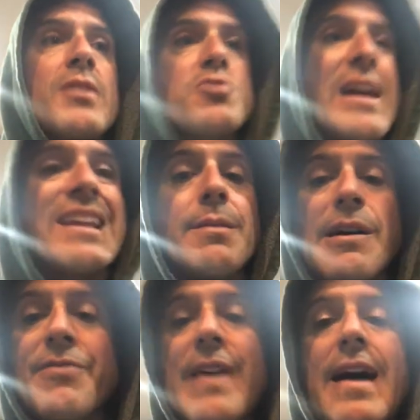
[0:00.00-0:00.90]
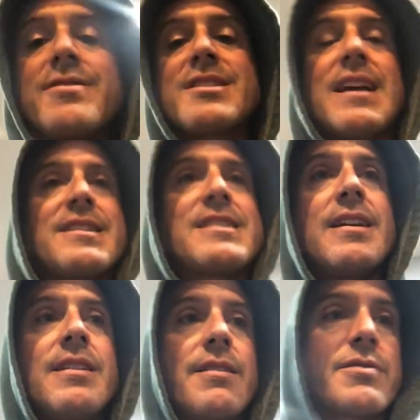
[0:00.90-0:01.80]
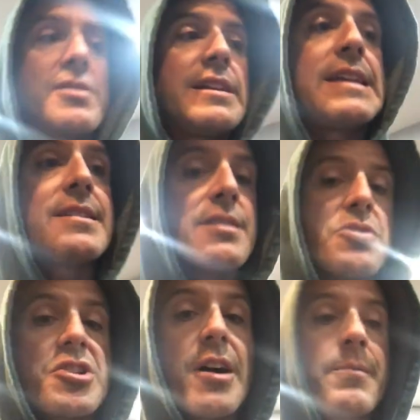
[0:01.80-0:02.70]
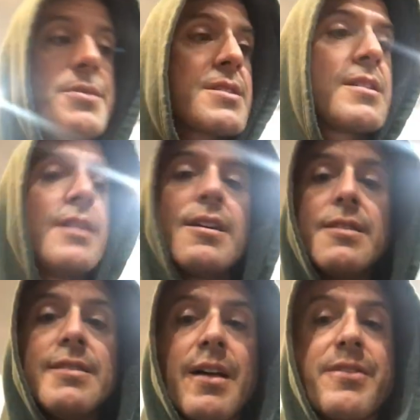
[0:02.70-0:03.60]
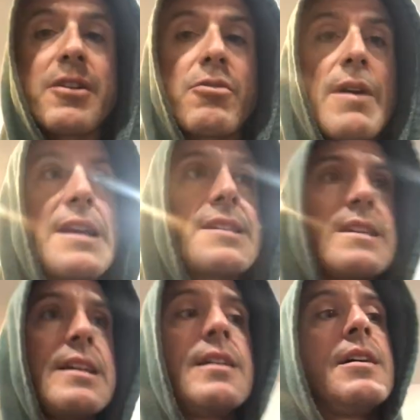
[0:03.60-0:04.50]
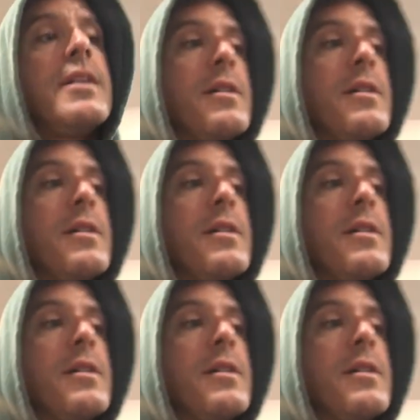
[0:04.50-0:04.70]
try to get about 5 sets in of cleans and jumps, nothing crazy,